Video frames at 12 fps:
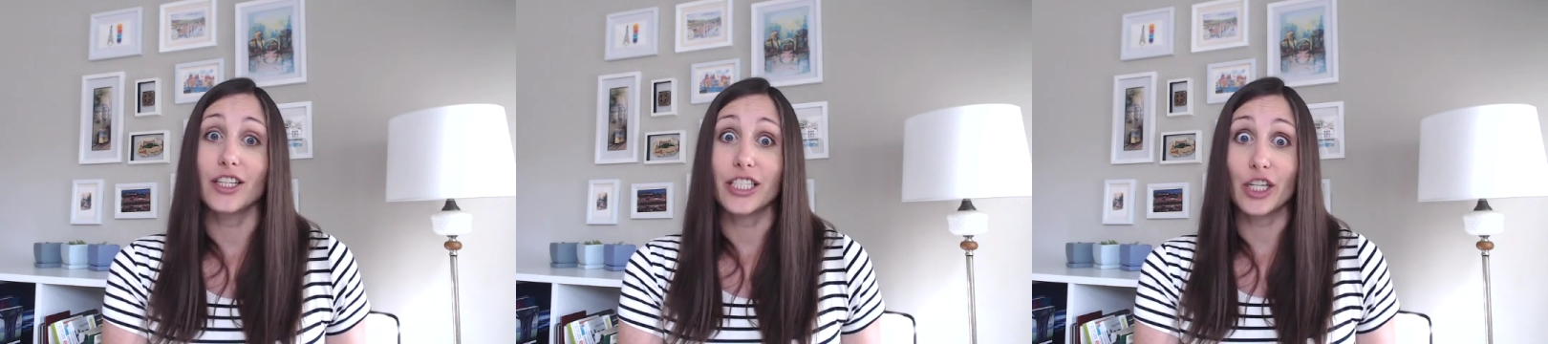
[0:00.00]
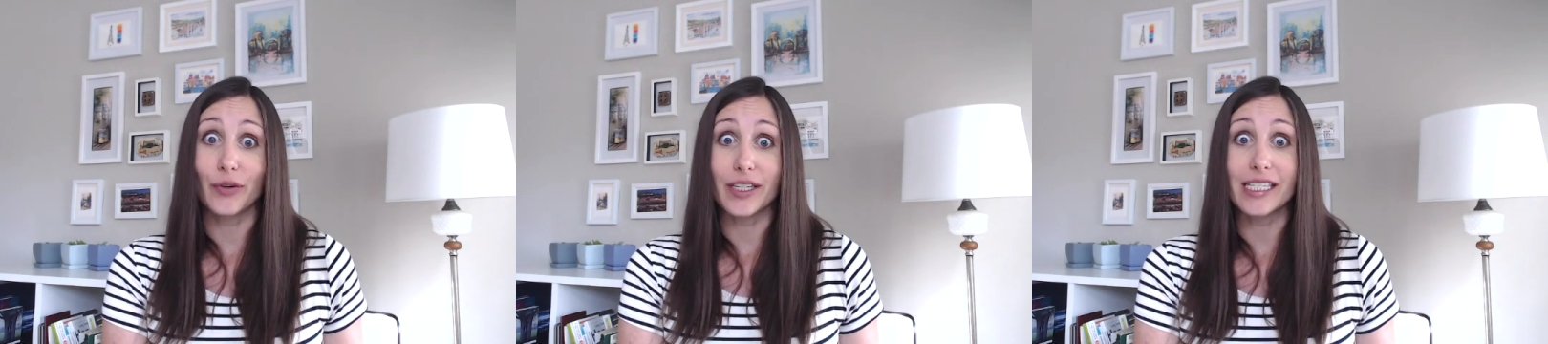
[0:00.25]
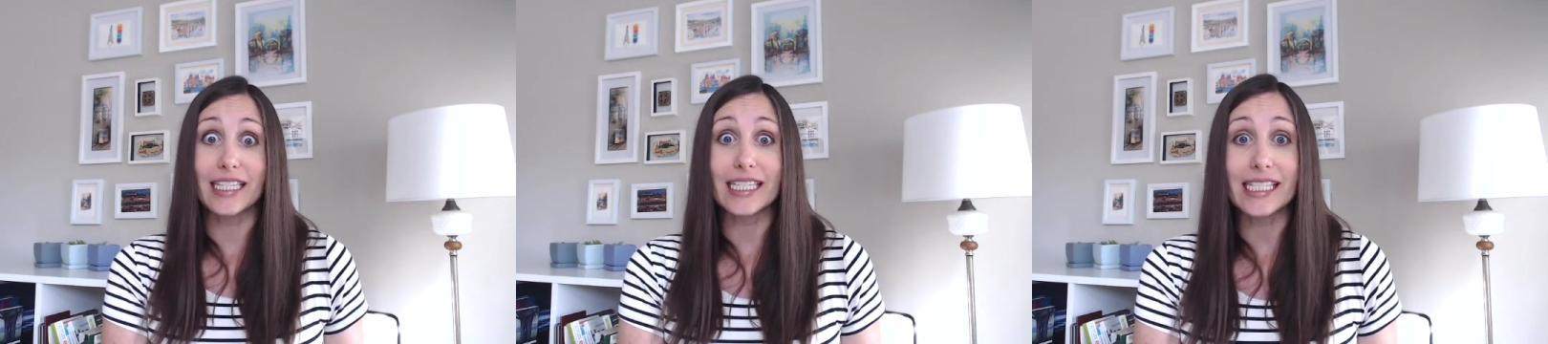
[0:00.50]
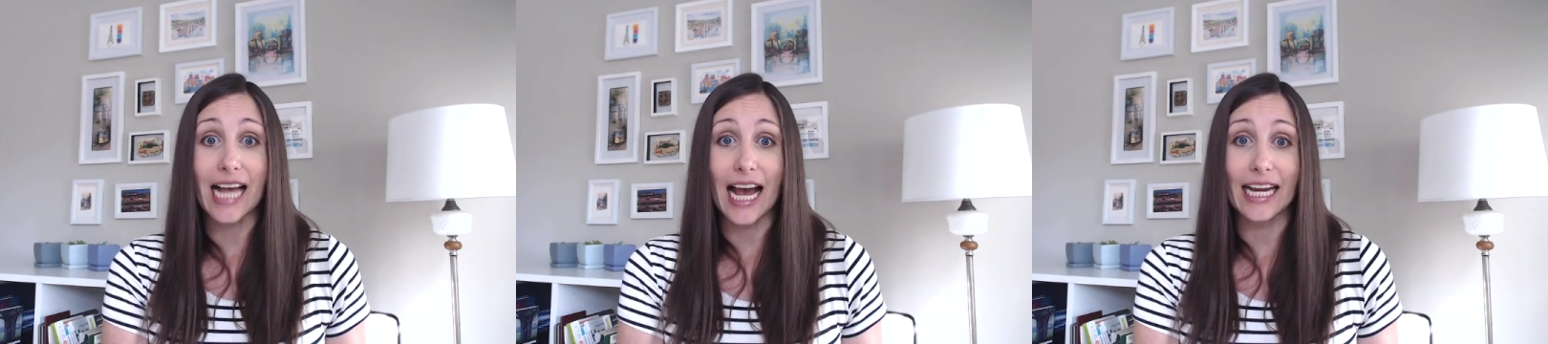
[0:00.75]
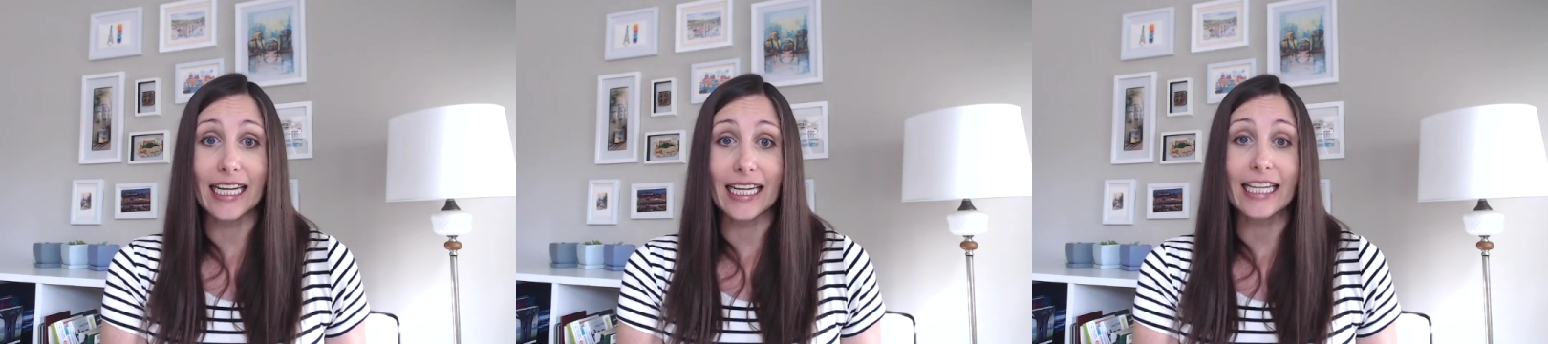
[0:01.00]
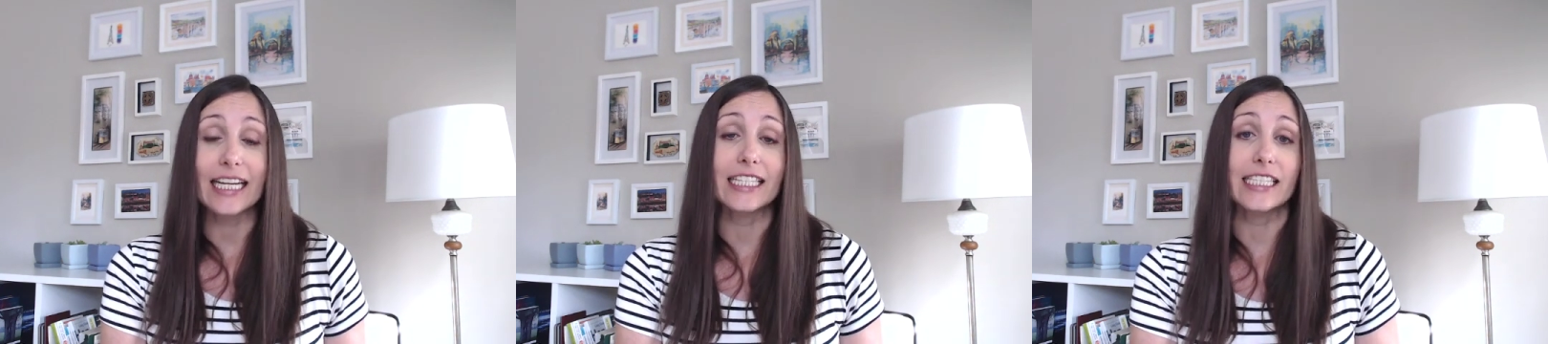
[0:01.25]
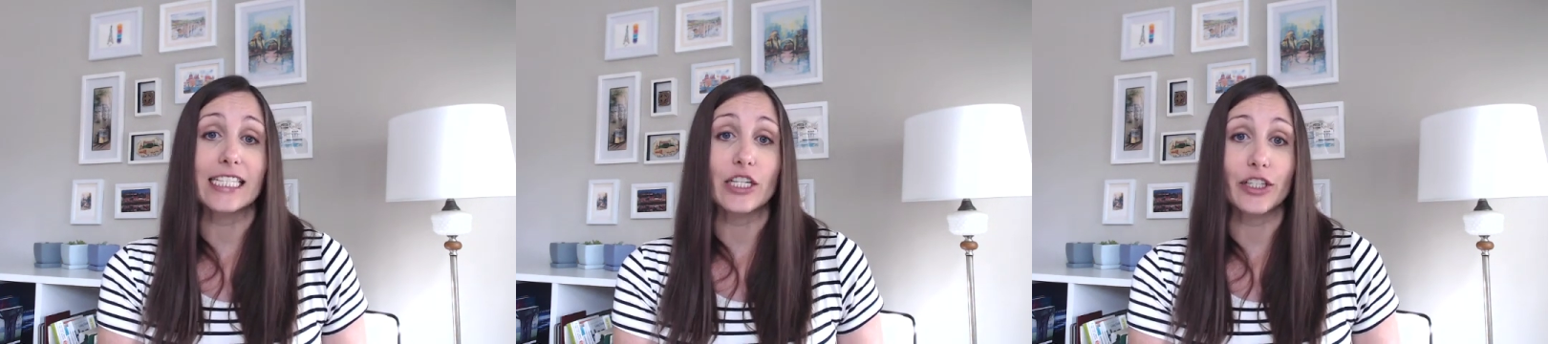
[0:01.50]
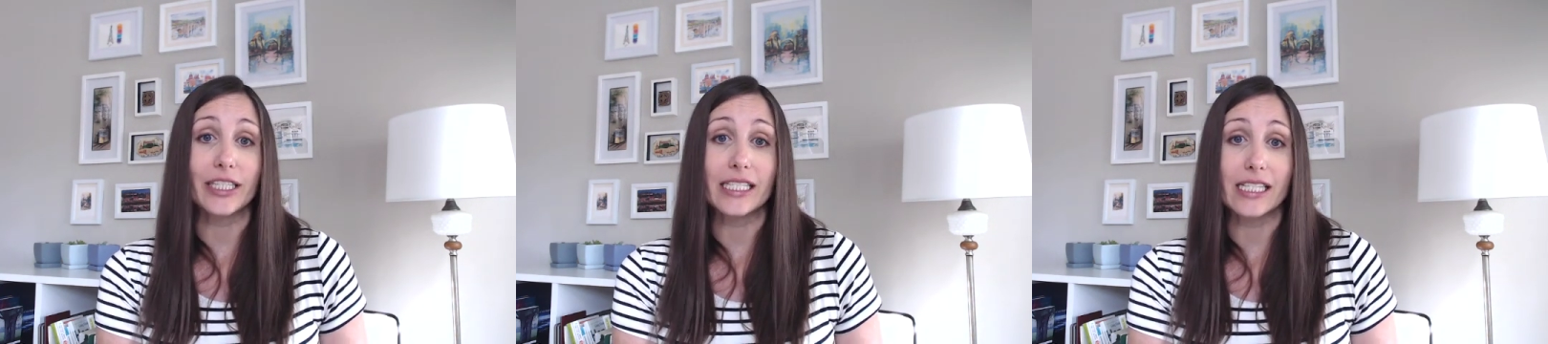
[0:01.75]
decrease in anxiety,
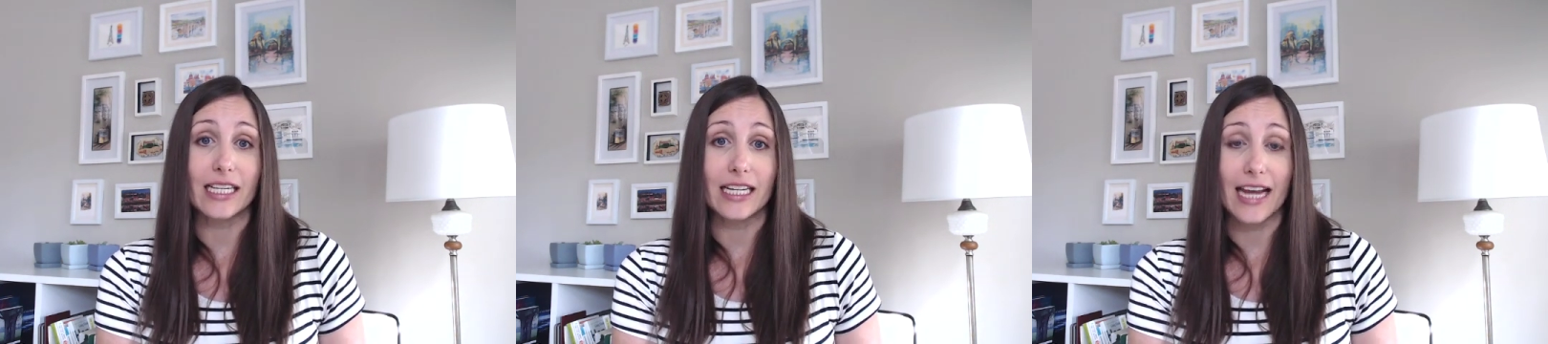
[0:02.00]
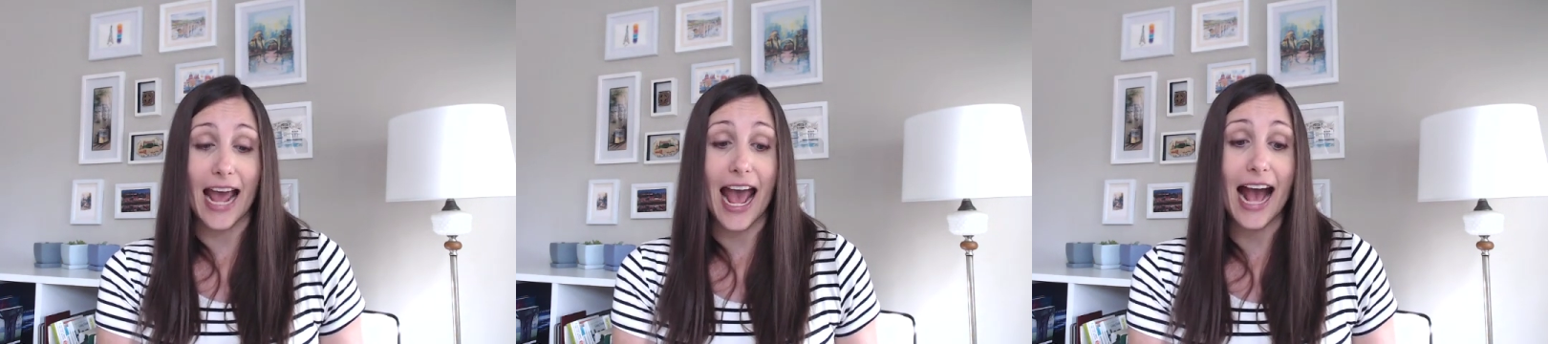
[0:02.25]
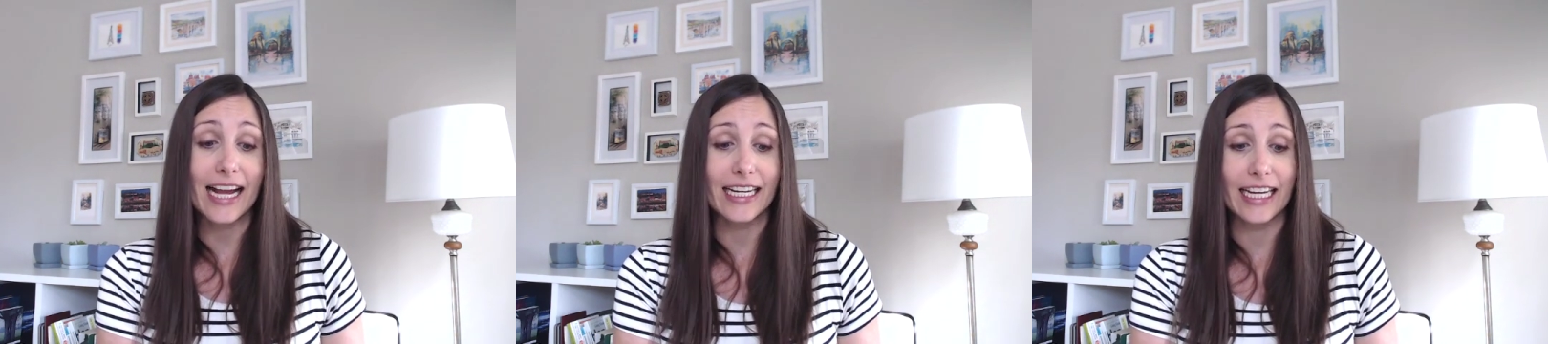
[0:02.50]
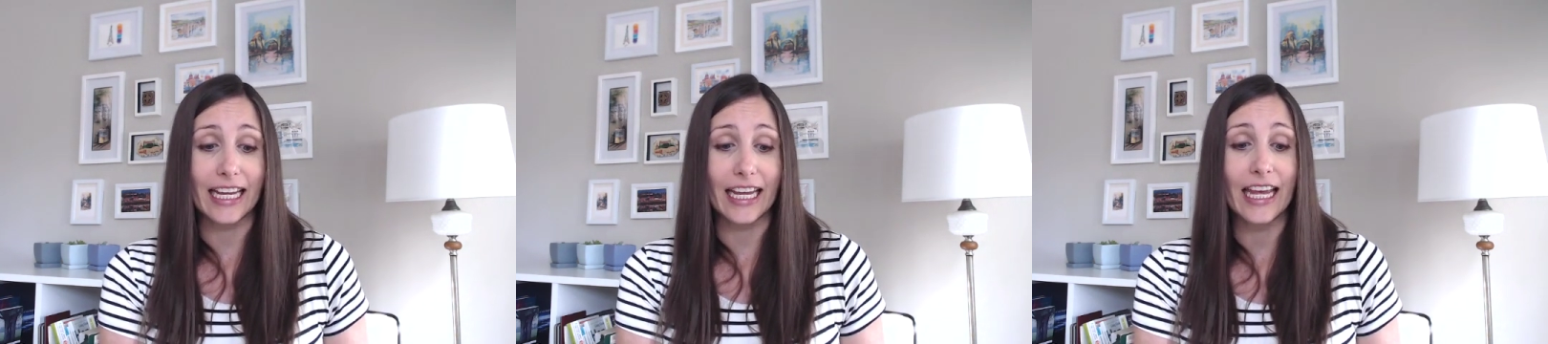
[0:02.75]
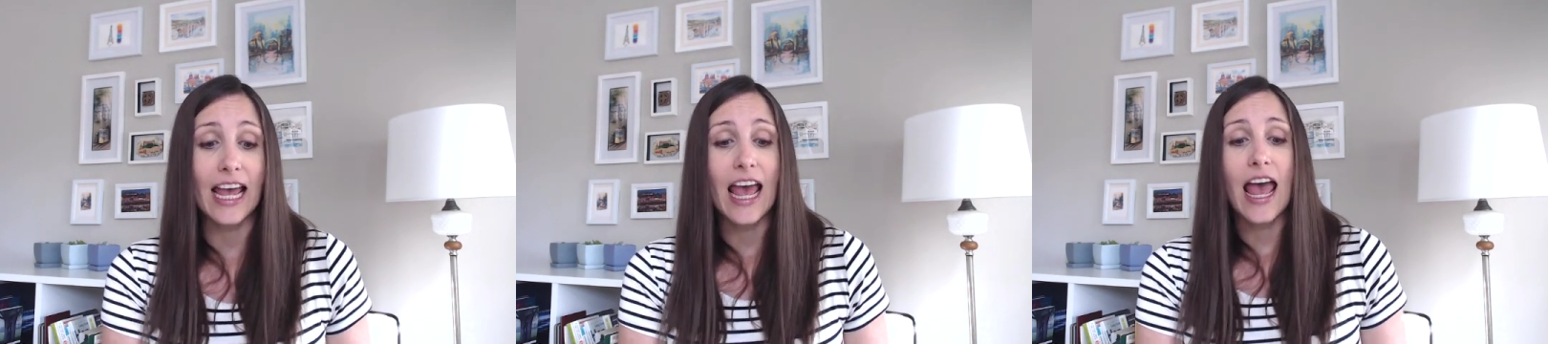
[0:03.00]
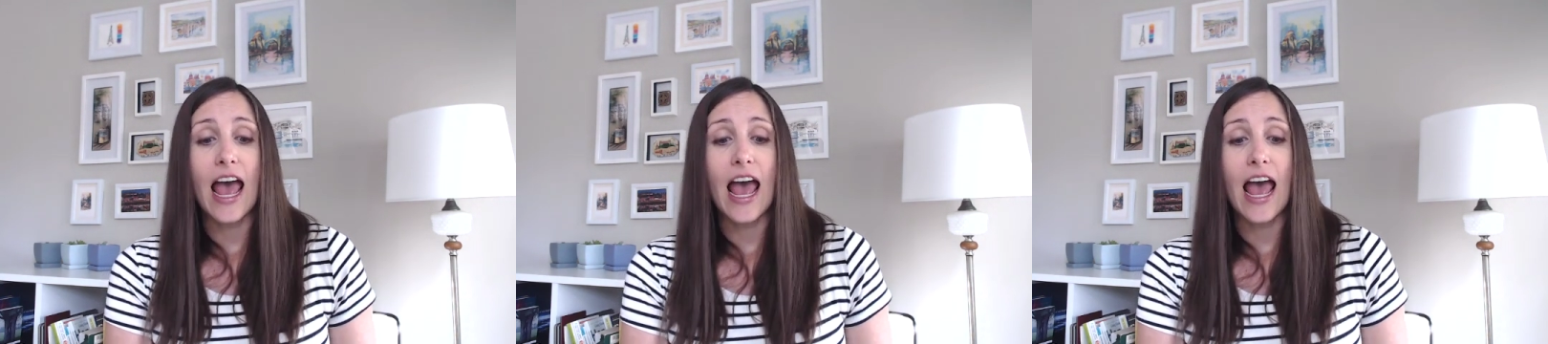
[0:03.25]
decrease in acne,